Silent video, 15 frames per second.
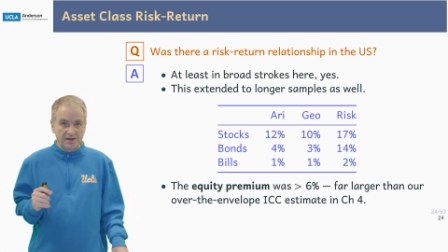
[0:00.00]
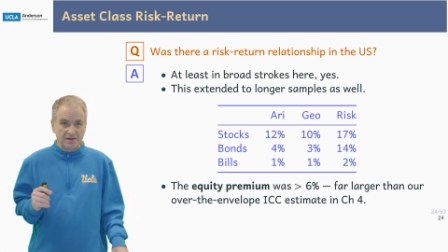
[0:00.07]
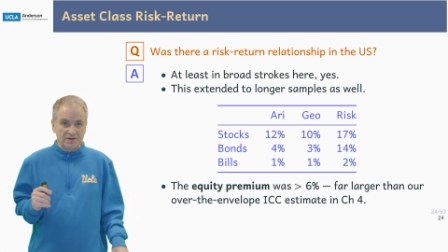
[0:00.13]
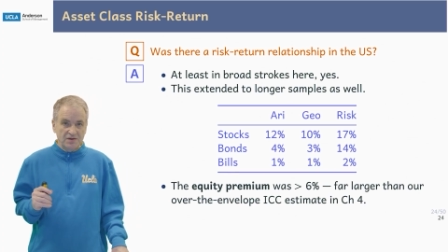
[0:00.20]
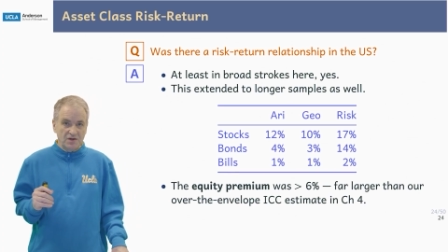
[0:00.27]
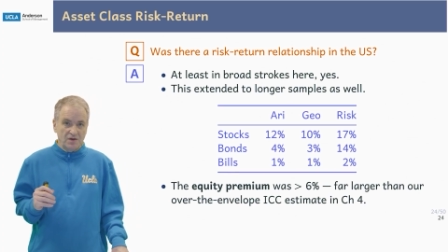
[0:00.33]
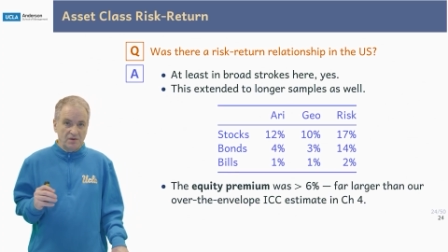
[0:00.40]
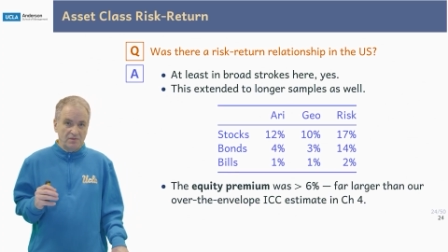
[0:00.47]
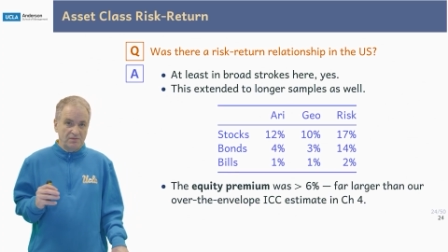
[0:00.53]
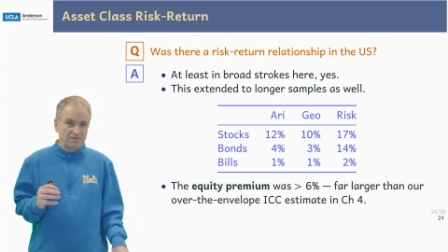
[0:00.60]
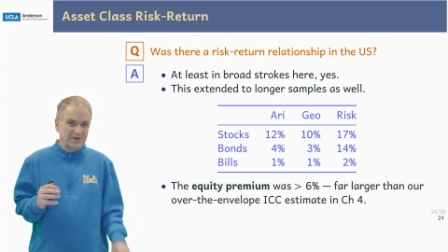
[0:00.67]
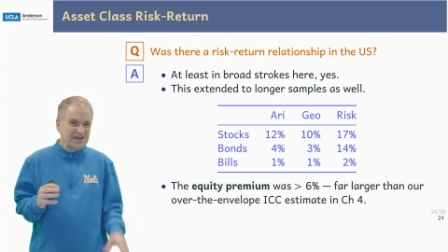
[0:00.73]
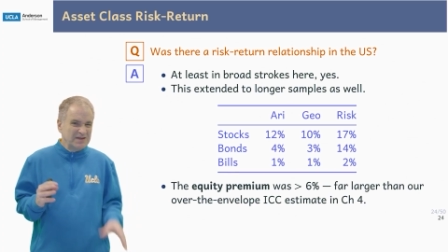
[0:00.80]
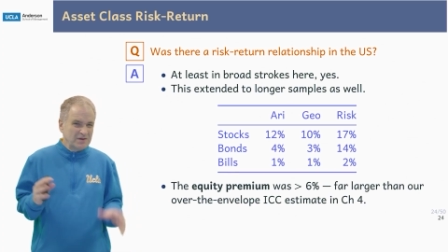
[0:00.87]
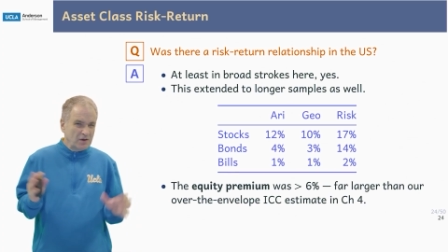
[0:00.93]
So
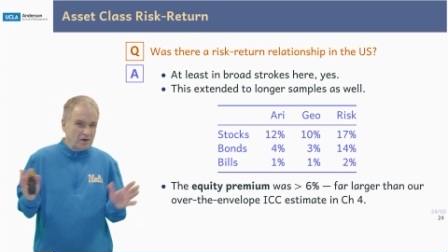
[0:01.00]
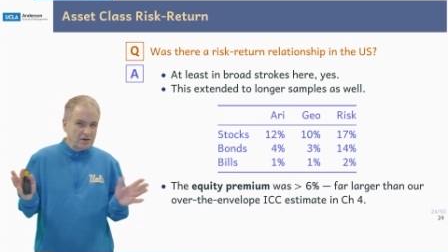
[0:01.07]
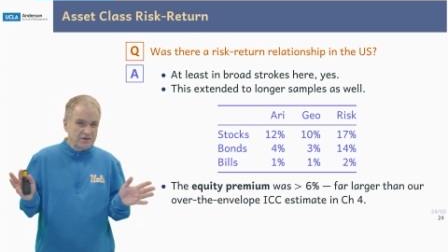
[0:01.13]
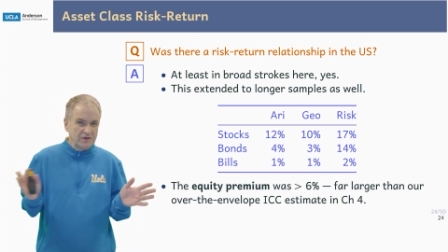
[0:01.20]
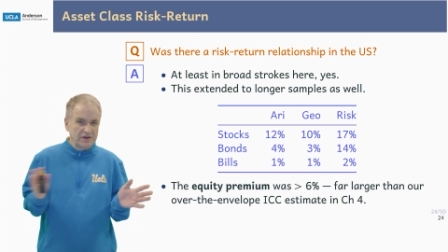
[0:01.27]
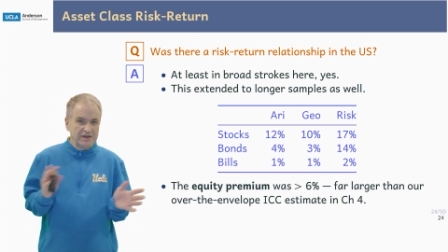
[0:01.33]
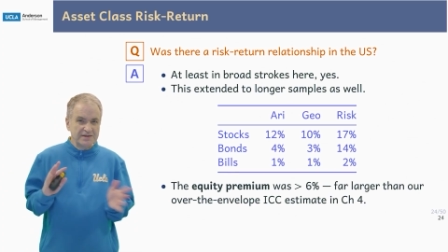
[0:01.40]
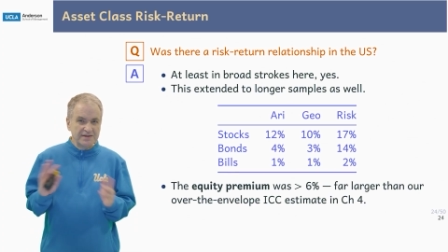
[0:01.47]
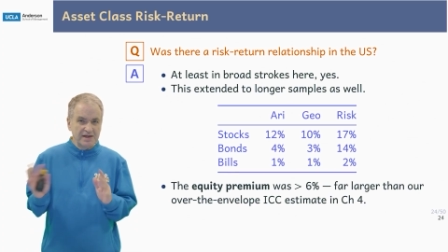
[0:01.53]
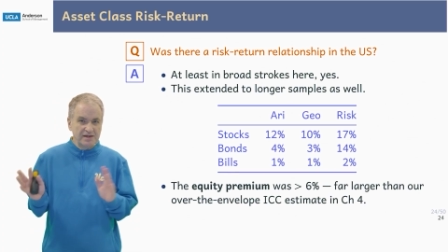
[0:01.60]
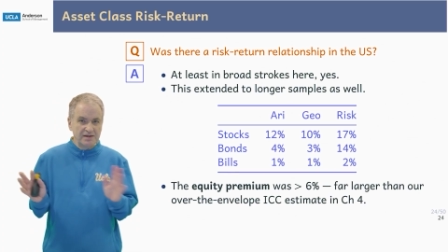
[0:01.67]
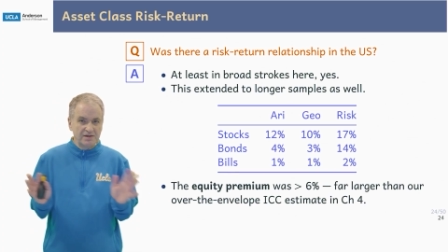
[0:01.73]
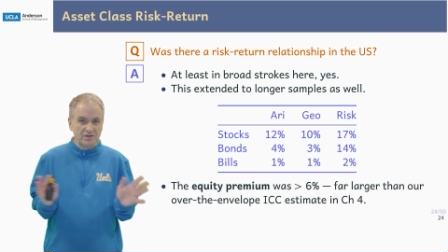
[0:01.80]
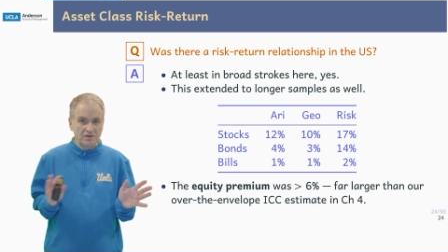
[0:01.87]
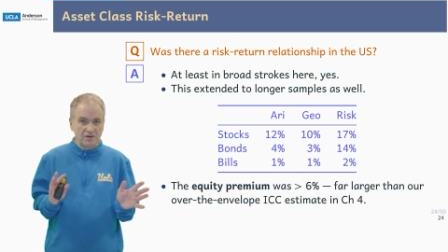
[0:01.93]
this also
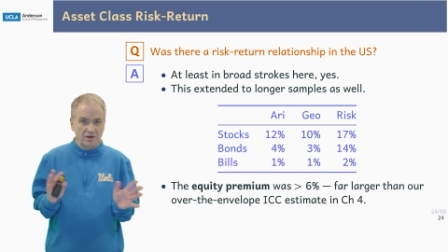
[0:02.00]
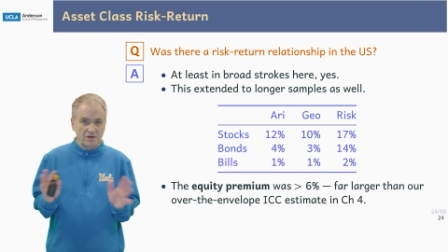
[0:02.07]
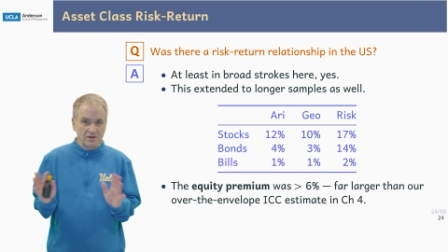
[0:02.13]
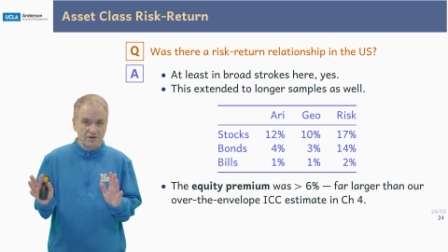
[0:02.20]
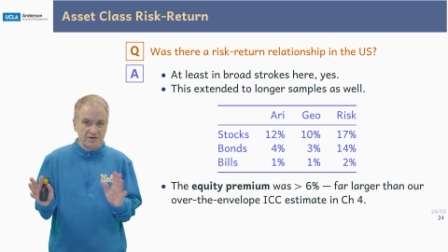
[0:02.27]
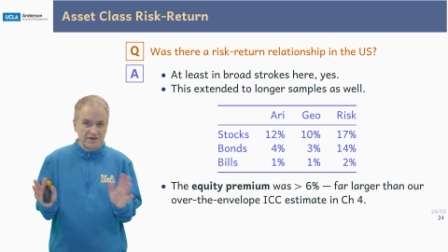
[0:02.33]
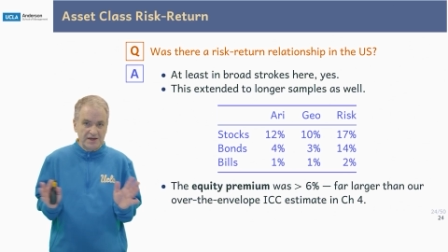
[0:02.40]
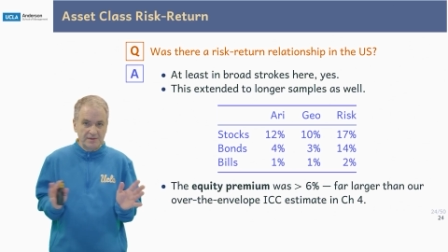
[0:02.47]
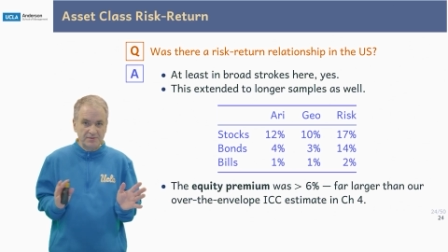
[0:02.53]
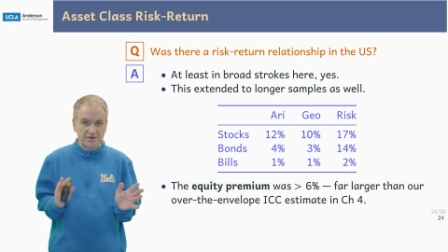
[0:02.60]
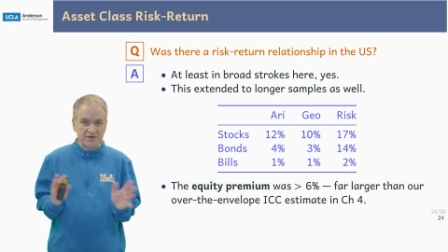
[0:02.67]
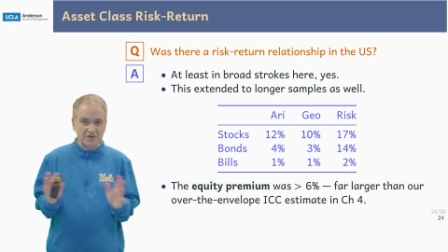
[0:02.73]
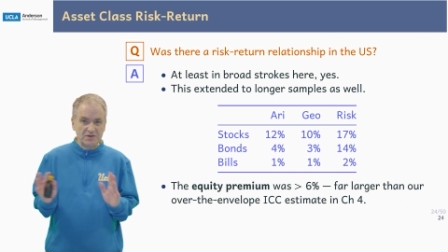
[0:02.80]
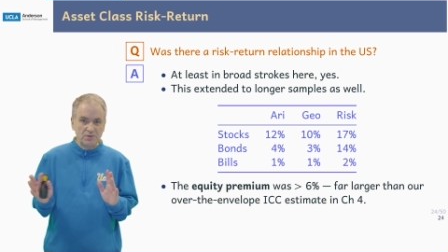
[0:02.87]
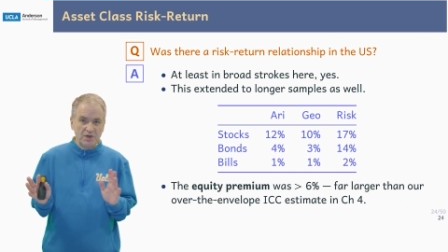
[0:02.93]
extended to longer samples
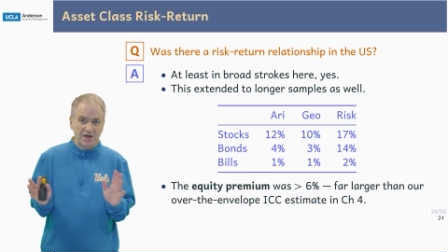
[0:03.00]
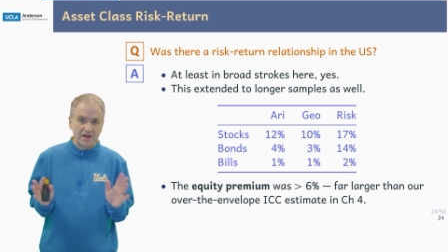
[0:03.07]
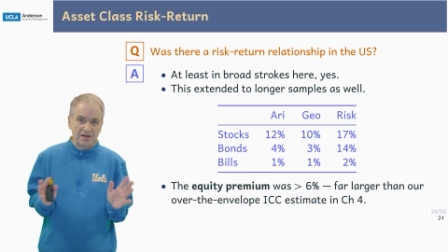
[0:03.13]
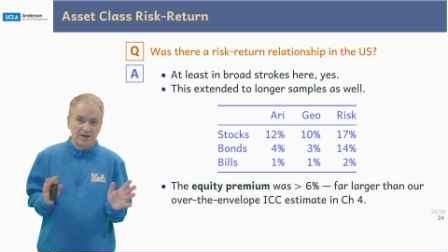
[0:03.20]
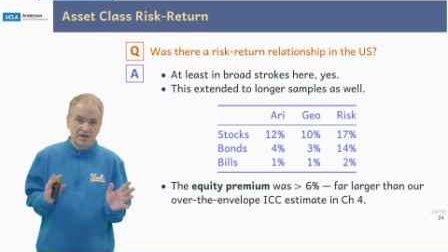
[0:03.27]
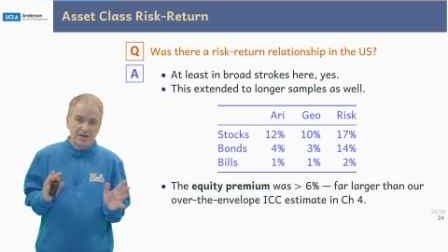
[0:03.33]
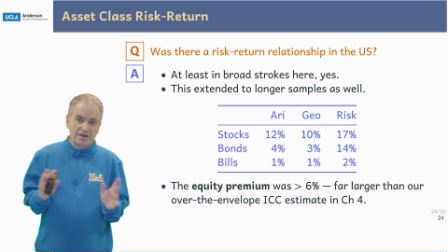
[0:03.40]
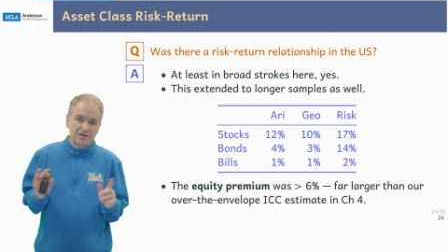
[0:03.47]
as well.